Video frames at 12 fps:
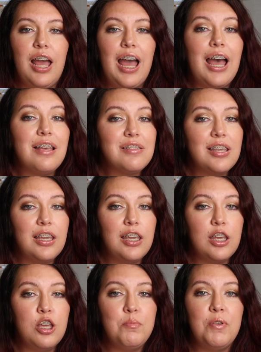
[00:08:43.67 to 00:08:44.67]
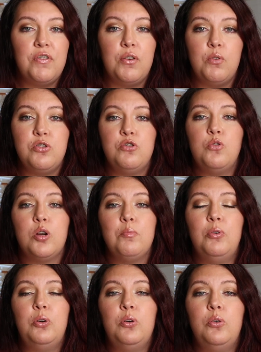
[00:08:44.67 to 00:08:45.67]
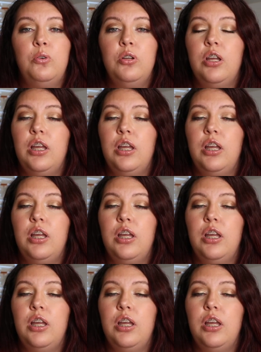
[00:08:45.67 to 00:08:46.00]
asking him if it was normal.